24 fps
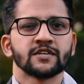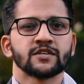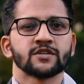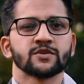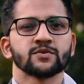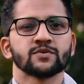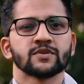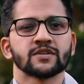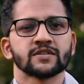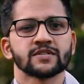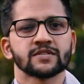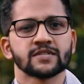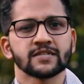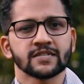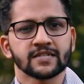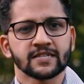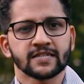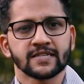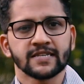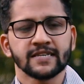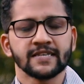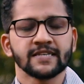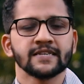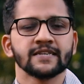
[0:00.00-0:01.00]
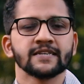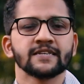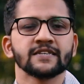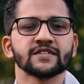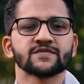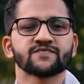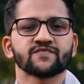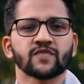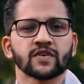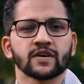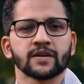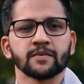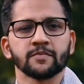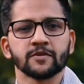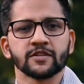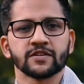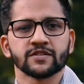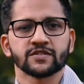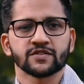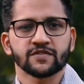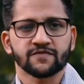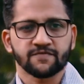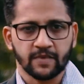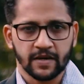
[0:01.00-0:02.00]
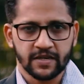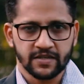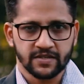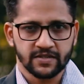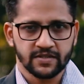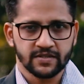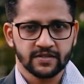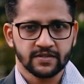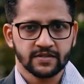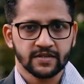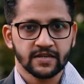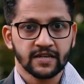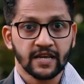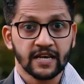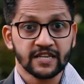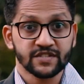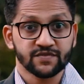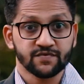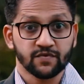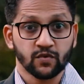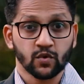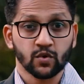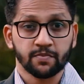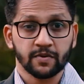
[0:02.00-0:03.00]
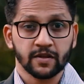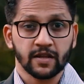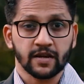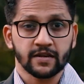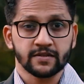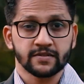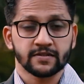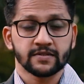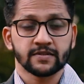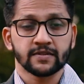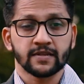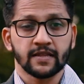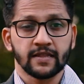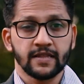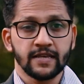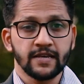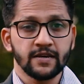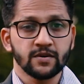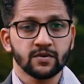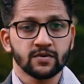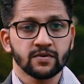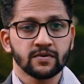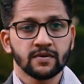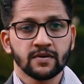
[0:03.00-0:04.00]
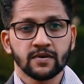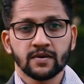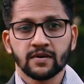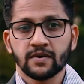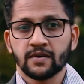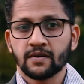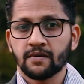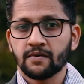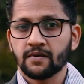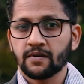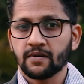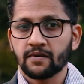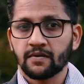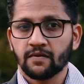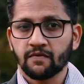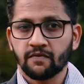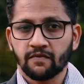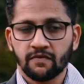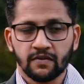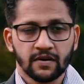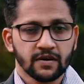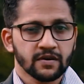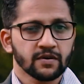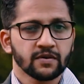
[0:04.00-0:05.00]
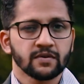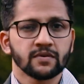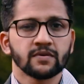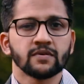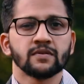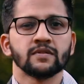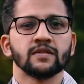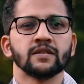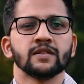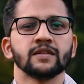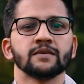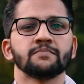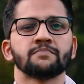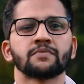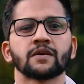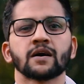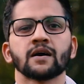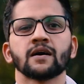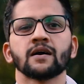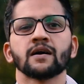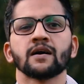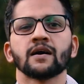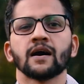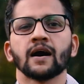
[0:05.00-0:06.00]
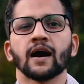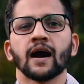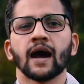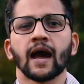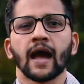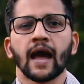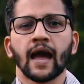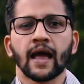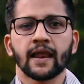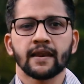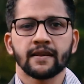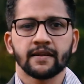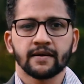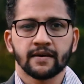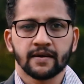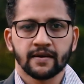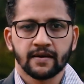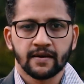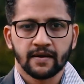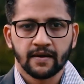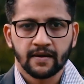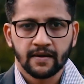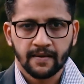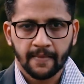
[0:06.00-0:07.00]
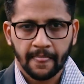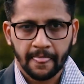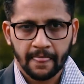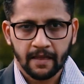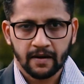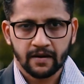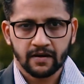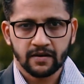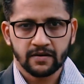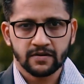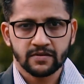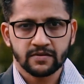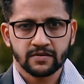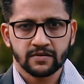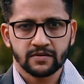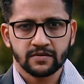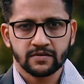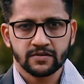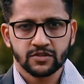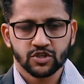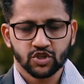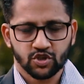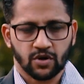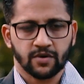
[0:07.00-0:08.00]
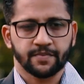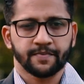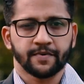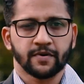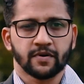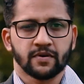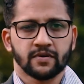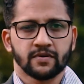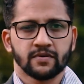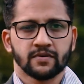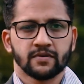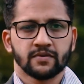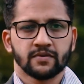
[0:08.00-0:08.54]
to the 16 degrees 40 minutes of Pisces. It has 4 padas: Leo, Virgo, Libra, and Scorpio.